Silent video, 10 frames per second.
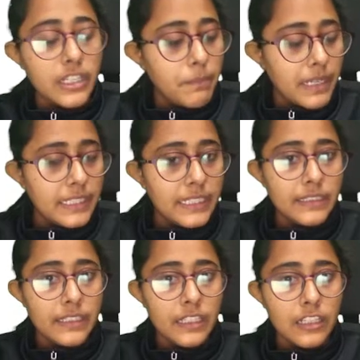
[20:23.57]
money in
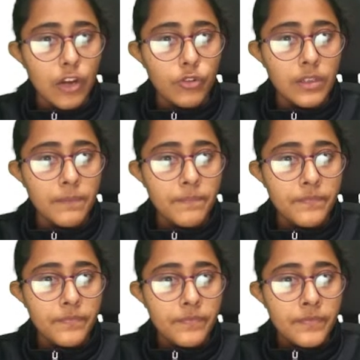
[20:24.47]
the account,
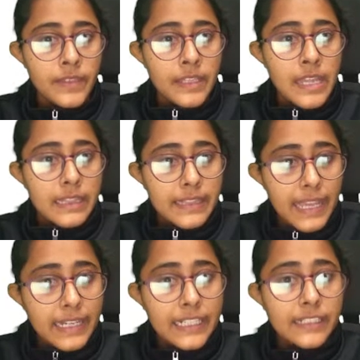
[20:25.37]
then
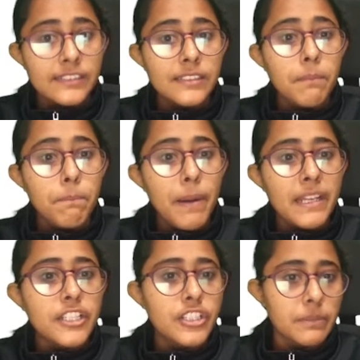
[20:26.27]
it is
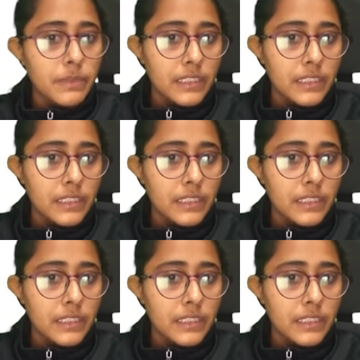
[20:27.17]
punishable.